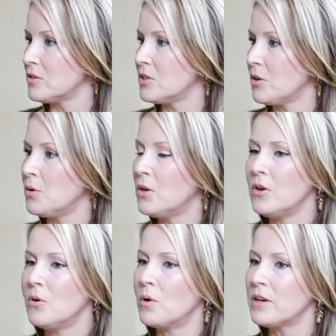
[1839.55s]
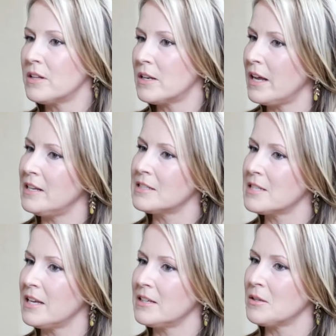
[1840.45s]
So one of the nice things